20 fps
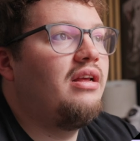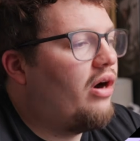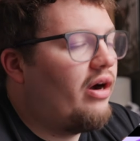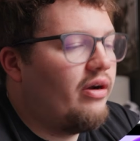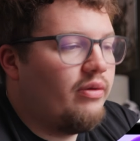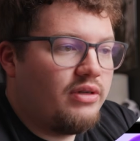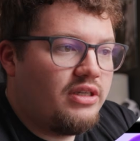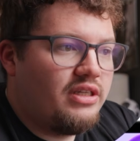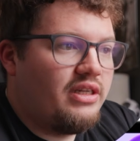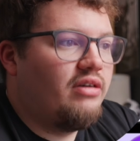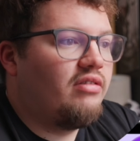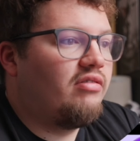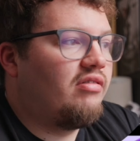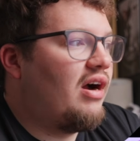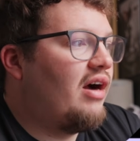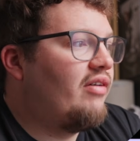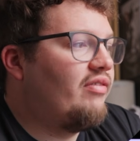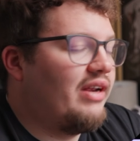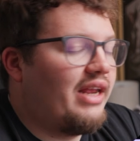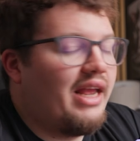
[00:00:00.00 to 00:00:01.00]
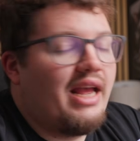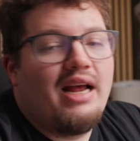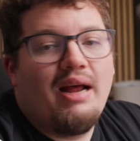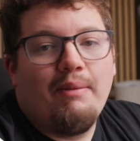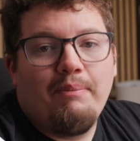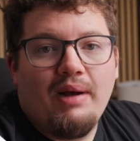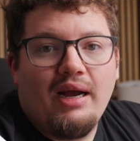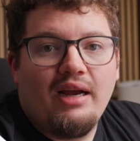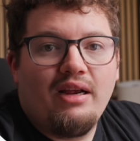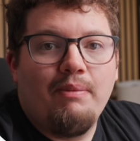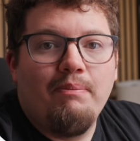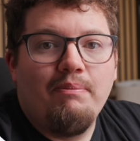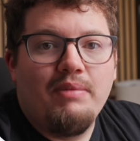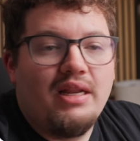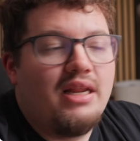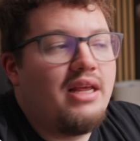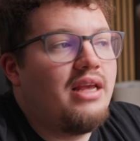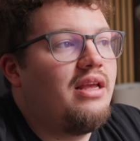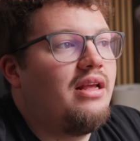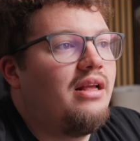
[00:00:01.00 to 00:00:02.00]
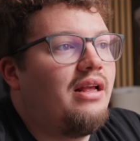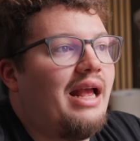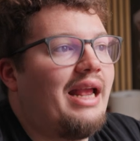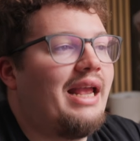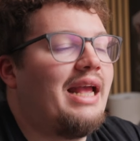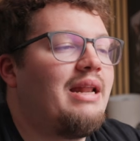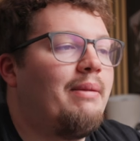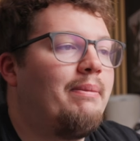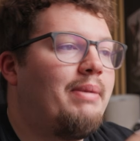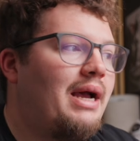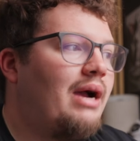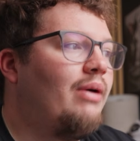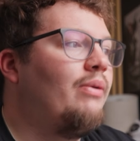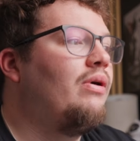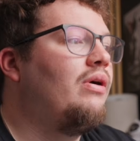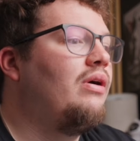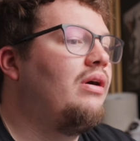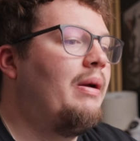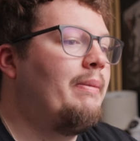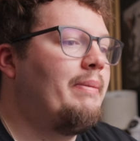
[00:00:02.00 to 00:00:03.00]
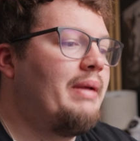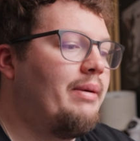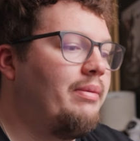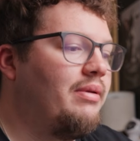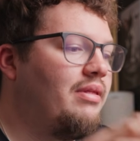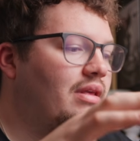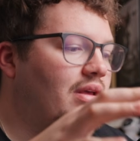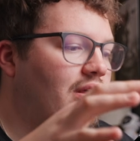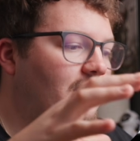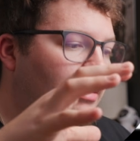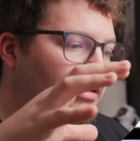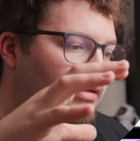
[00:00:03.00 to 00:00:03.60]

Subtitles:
I would still rather get a Mac Mini and get the power and be able to